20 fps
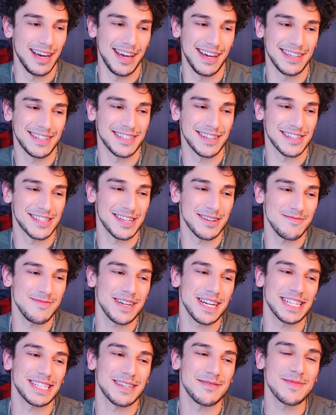So
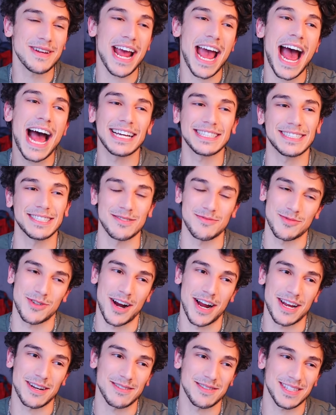somebody asked him,
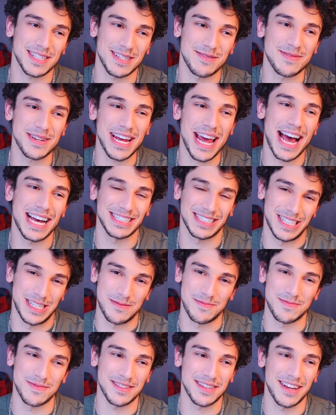right? Somebody asked
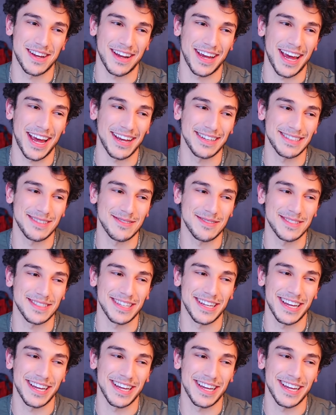him. Okay, someone was